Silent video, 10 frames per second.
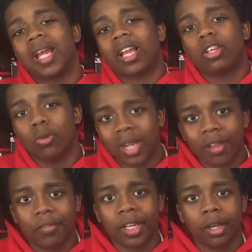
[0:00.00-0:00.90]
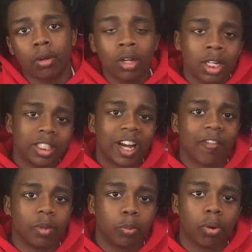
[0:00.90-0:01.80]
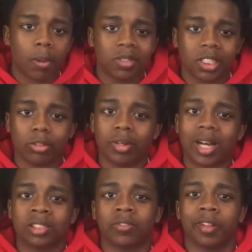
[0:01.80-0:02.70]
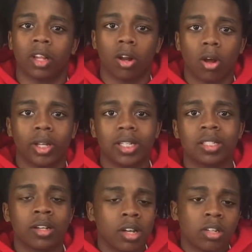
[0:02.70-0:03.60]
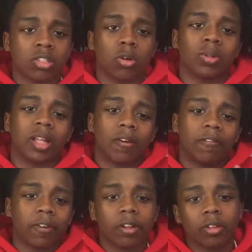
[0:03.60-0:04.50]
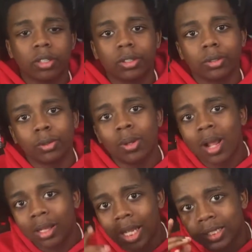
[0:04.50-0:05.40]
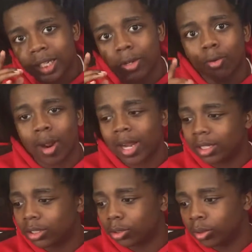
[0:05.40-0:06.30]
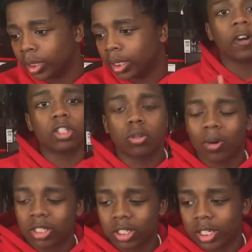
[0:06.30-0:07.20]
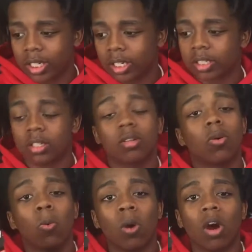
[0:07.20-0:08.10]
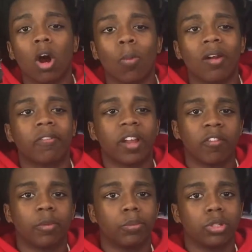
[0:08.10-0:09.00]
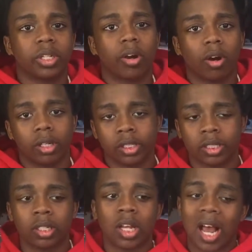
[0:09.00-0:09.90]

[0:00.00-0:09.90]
be that Q&A video that I've been promising you guys for the longest. So without further ado, let's get right into it. First question is, what are my favorite music artists?